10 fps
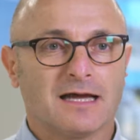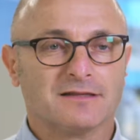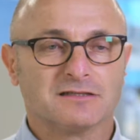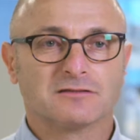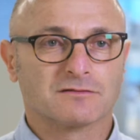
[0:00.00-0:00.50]

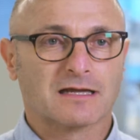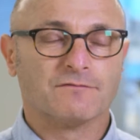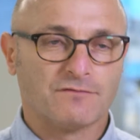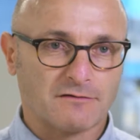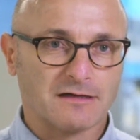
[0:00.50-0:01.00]
And these children get
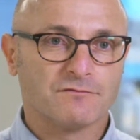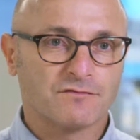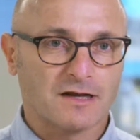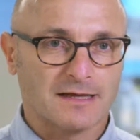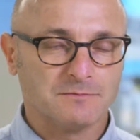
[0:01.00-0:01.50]
very
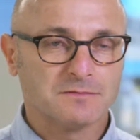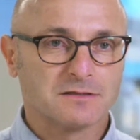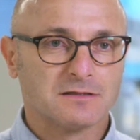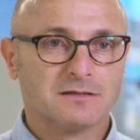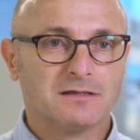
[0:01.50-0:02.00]
inflamed,
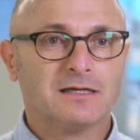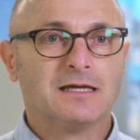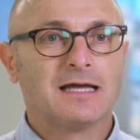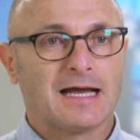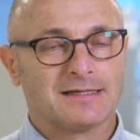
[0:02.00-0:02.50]

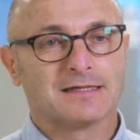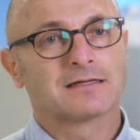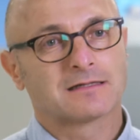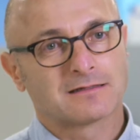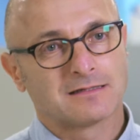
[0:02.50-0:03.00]
and
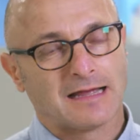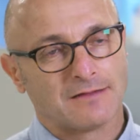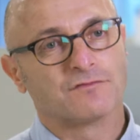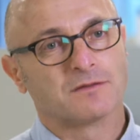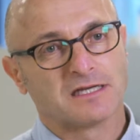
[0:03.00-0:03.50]
that
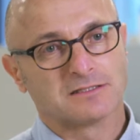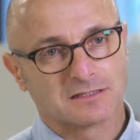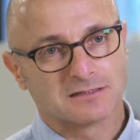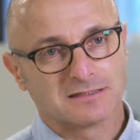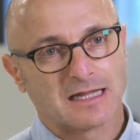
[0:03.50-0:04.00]
inflammation
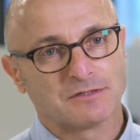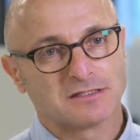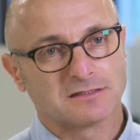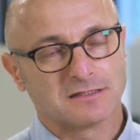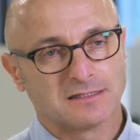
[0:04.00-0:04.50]
can
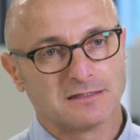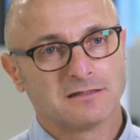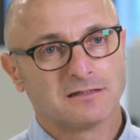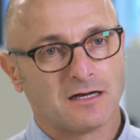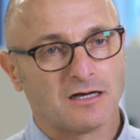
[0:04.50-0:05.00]
damage the
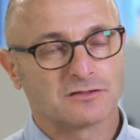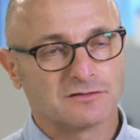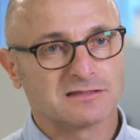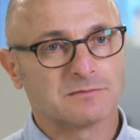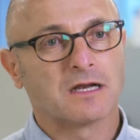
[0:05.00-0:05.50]

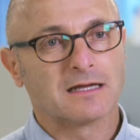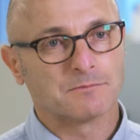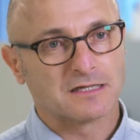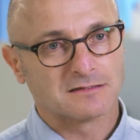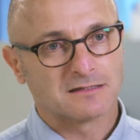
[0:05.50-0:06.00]
arteries supplying
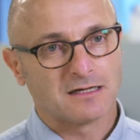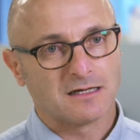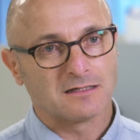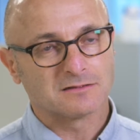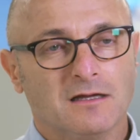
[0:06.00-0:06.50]
blood to the
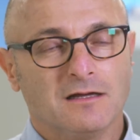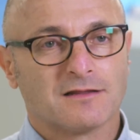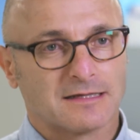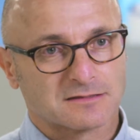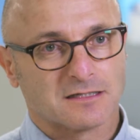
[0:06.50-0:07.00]
heart.
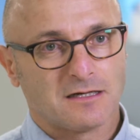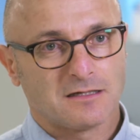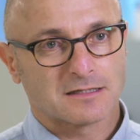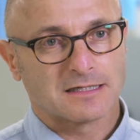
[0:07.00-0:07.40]
Thanks to Heart